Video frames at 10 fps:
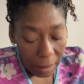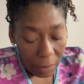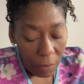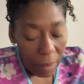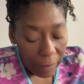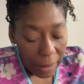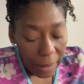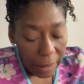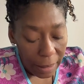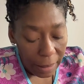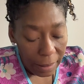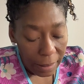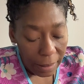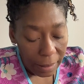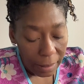whoever this
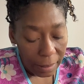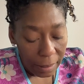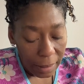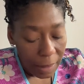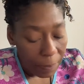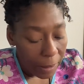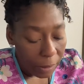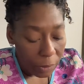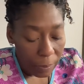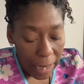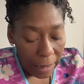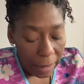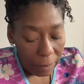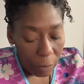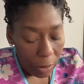is that's been
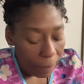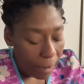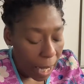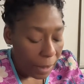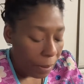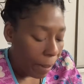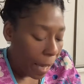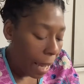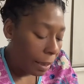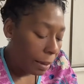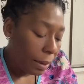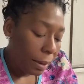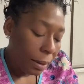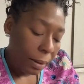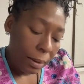illuminated, working behind your back,
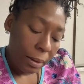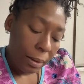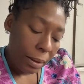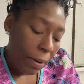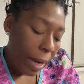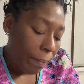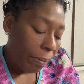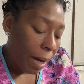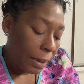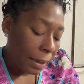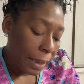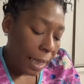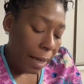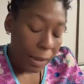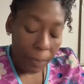go ahead, process
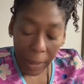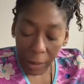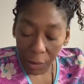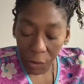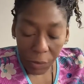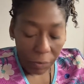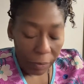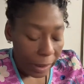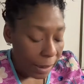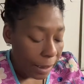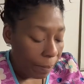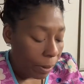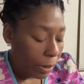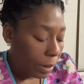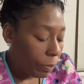that, speak your truth, release that
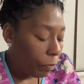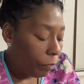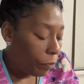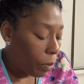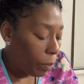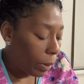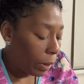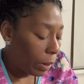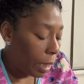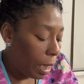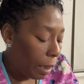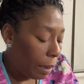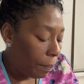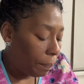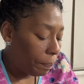person, move forward.
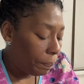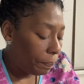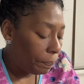Don't